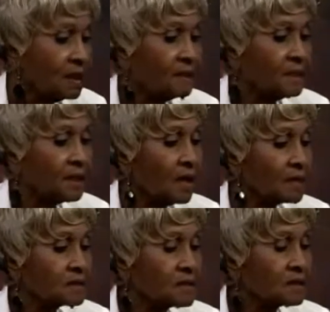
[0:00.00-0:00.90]

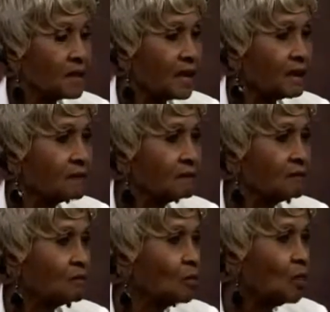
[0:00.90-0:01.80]
Because it's our
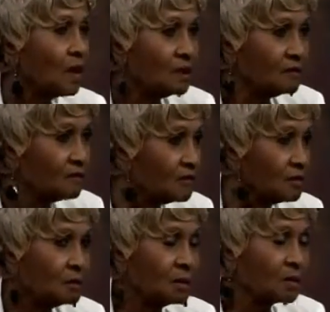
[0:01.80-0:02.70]

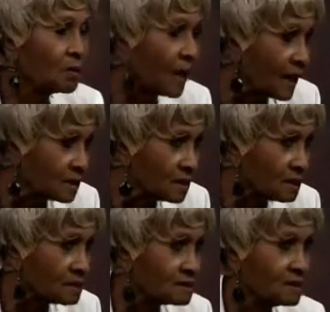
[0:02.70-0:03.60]
wonderful,
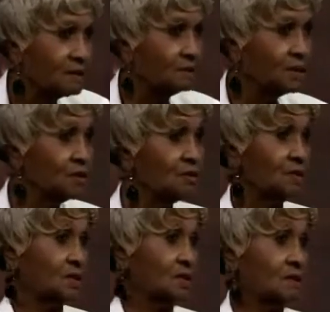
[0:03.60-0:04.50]
miraculous immune
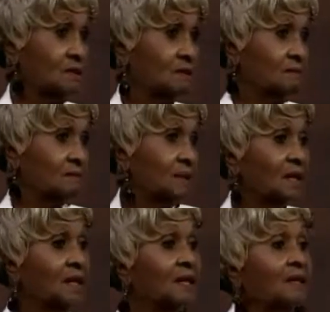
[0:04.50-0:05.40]
system
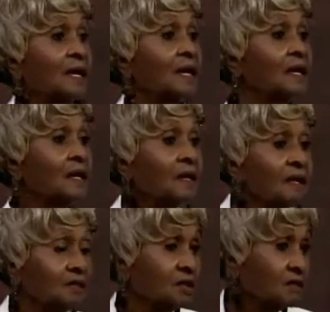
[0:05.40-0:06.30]
that
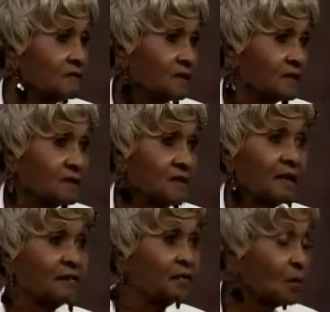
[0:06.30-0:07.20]
each of us,
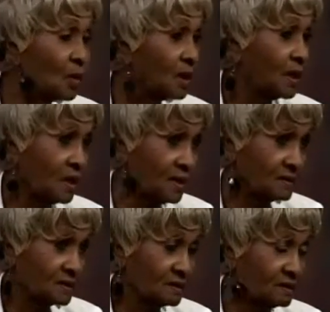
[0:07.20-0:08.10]
everyone has
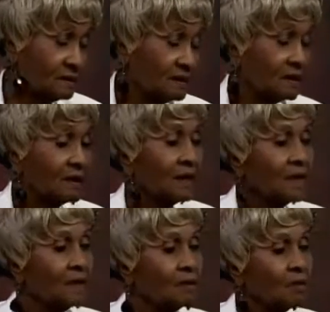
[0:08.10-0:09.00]
it.
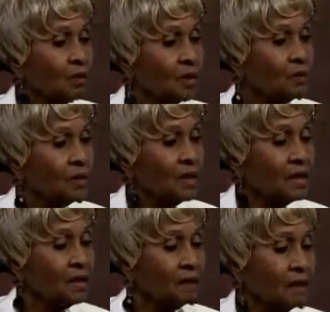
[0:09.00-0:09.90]
When
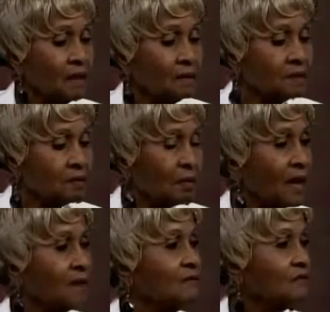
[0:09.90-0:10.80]
we eat the
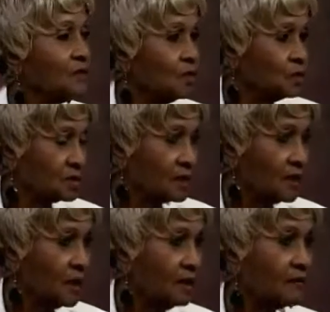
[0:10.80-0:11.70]
right foods, the
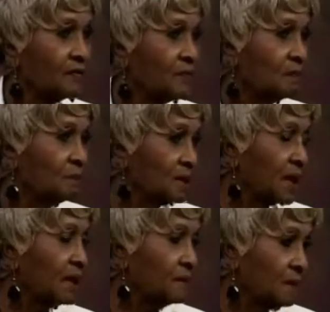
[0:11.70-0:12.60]
healthy
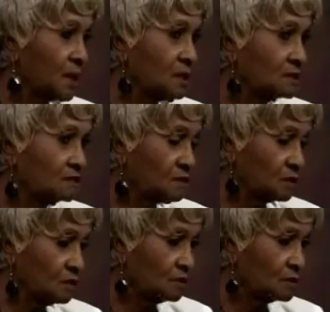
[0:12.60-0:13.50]
plant-based
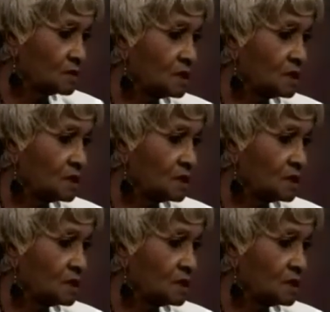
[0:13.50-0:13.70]
foods,